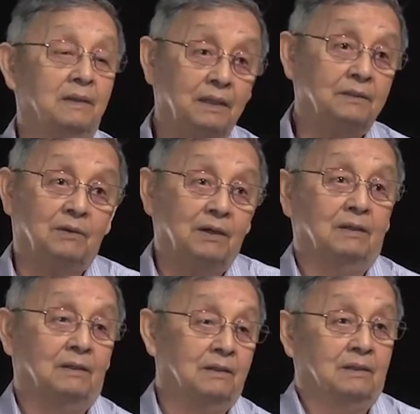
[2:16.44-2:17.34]
And that's
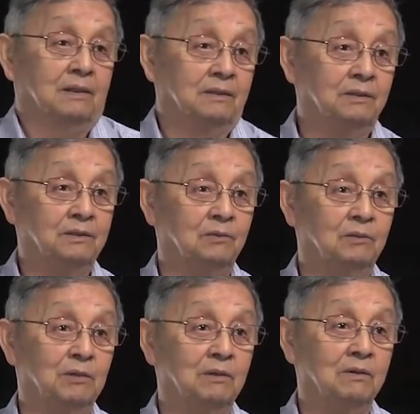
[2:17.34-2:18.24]
why I use the
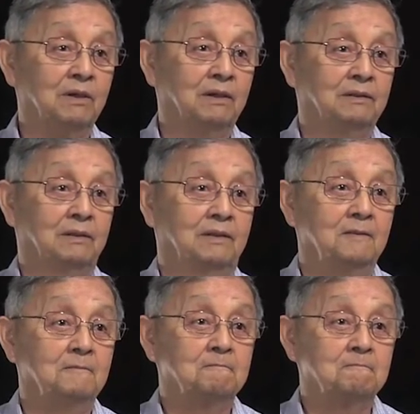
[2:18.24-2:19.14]
word belongings.
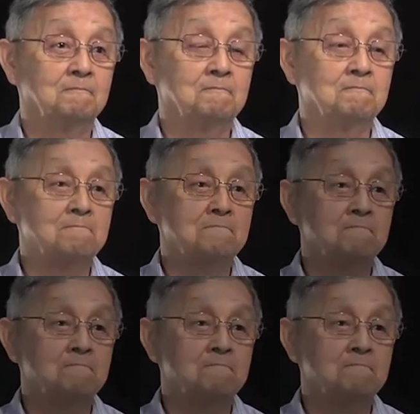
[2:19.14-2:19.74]
Mm-hmm.